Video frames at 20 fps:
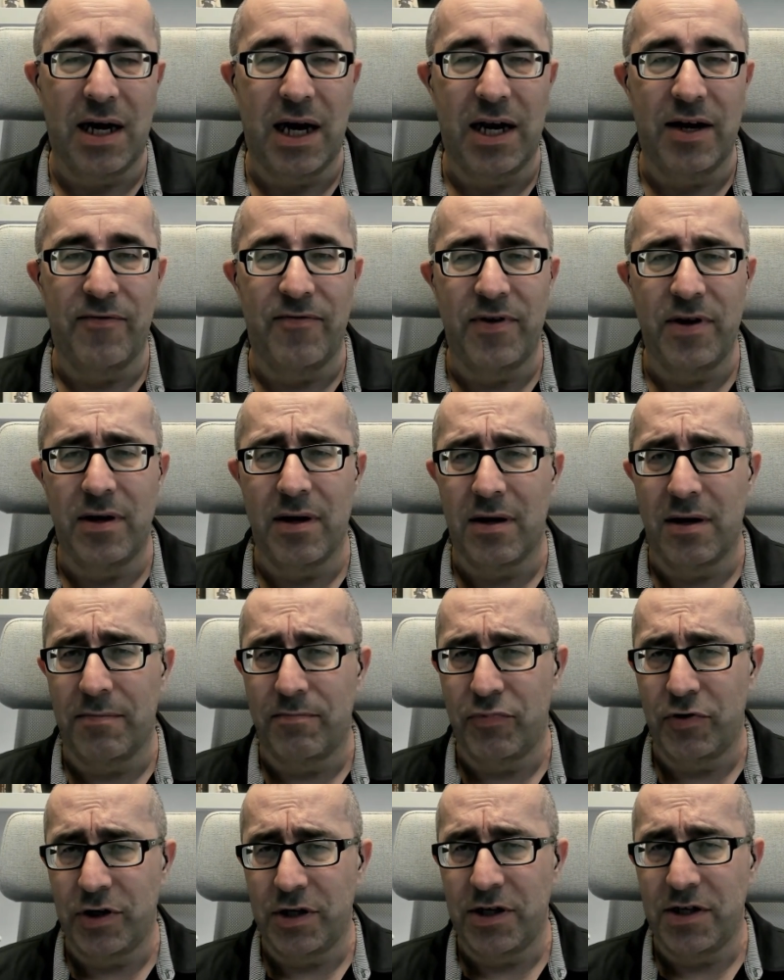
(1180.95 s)
and we are
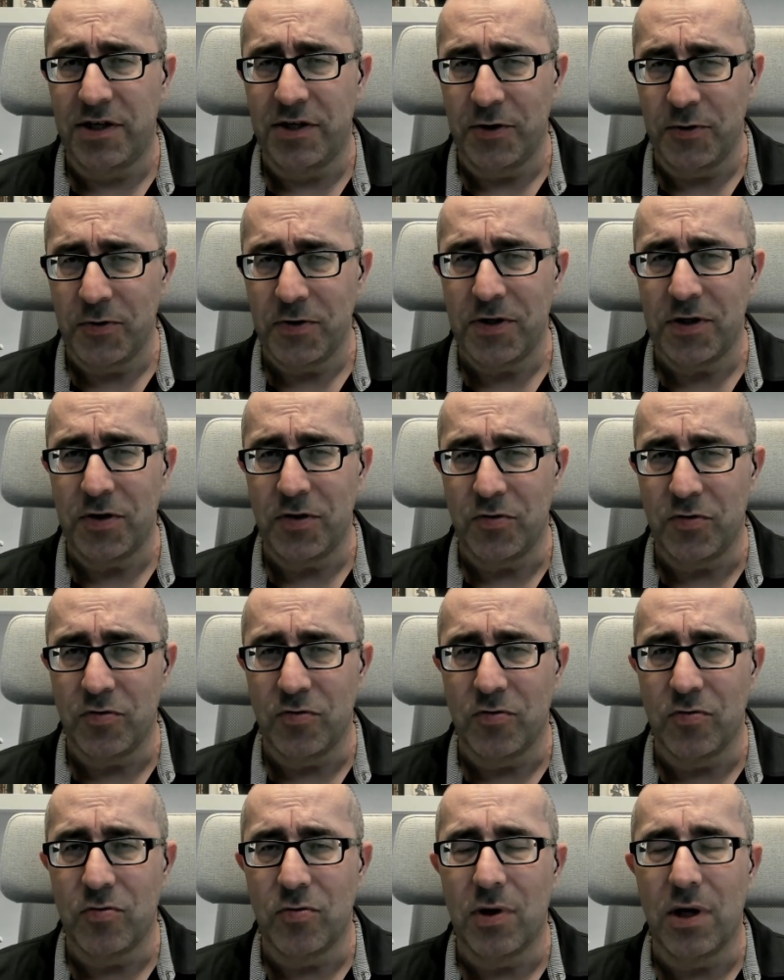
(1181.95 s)
pretty used
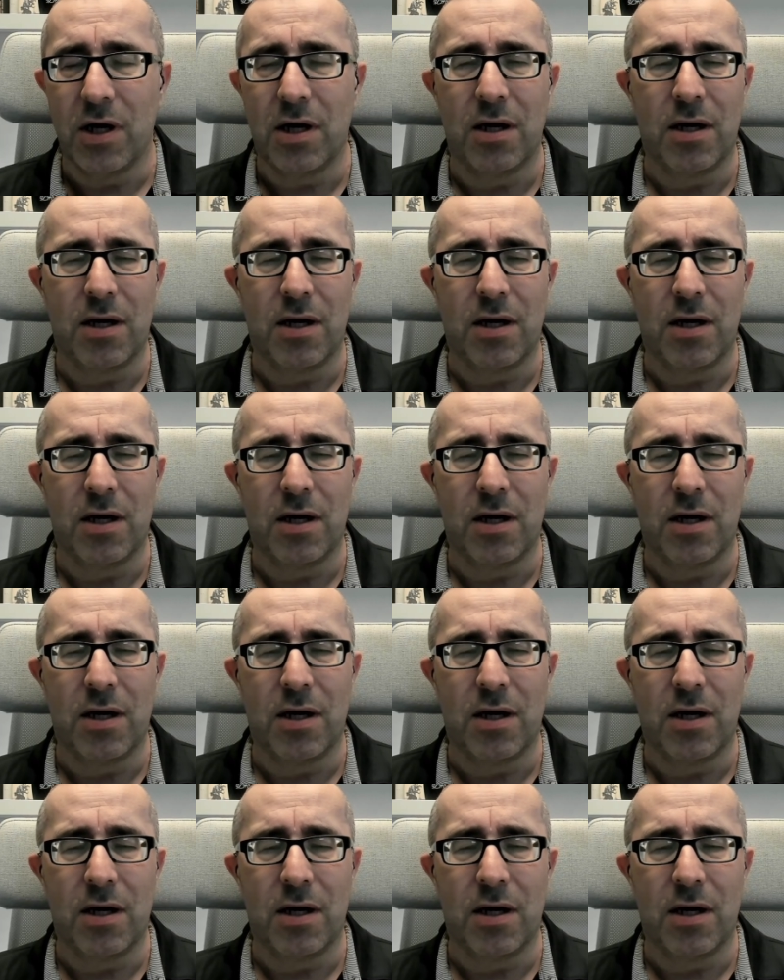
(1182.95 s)
to